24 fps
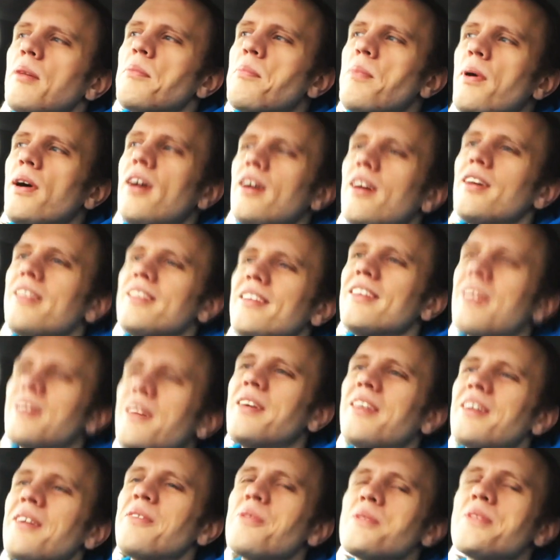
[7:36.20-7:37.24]
but
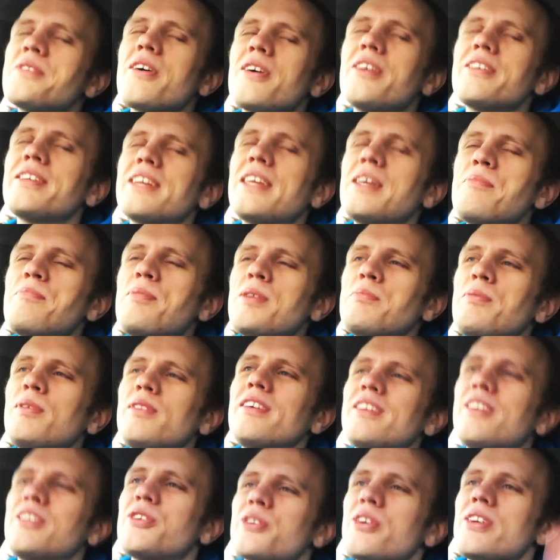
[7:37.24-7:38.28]
it was hard to keep
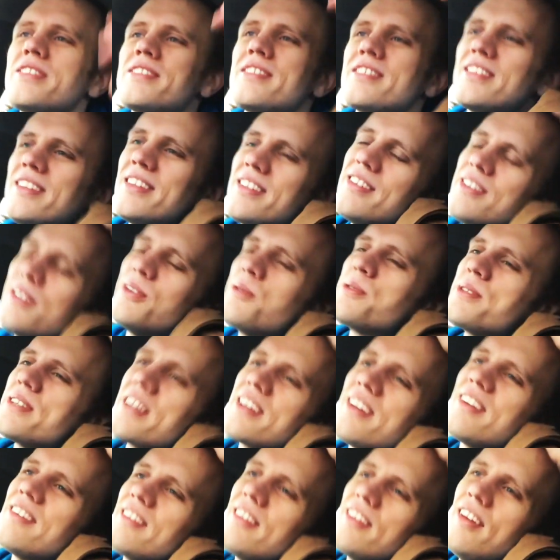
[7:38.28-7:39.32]
people interested in
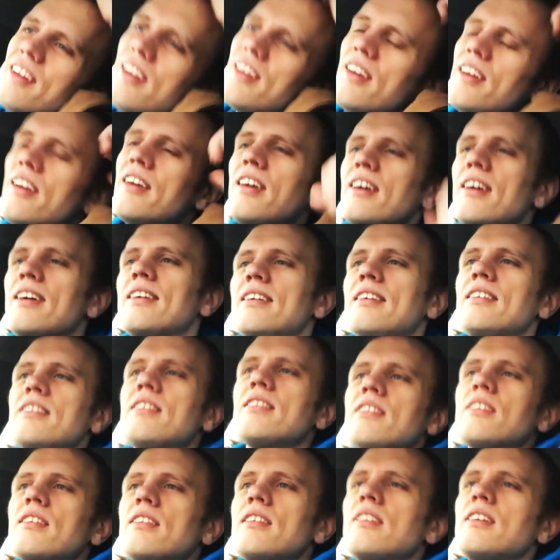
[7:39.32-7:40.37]
using it.
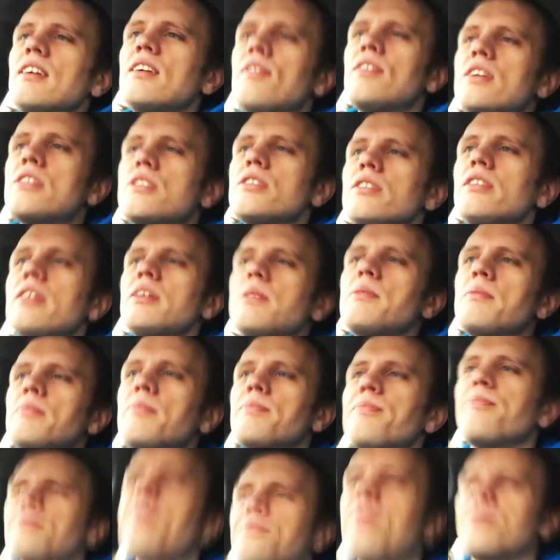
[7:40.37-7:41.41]
And eventually,
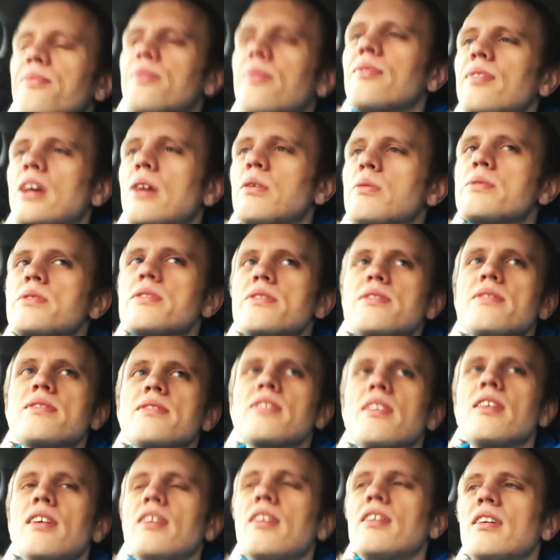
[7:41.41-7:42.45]
I
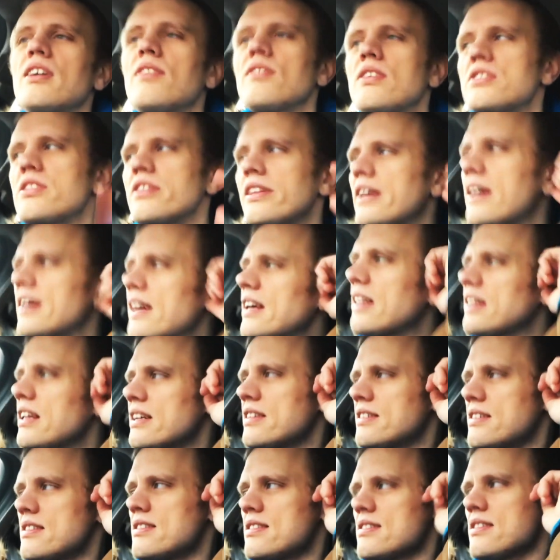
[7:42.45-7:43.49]
had
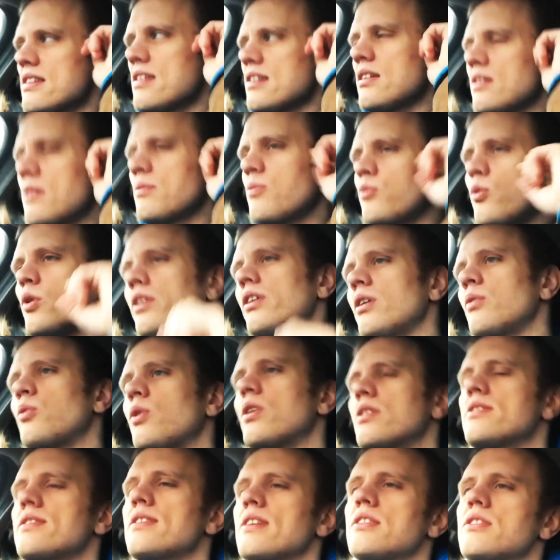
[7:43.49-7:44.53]
like these
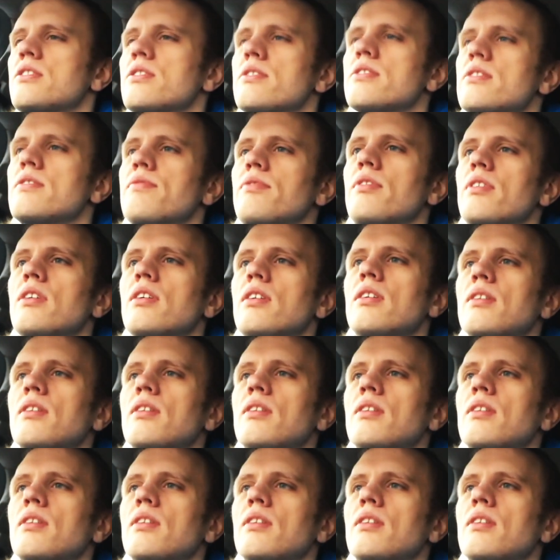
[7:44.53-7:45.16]
one-on-one sessions of,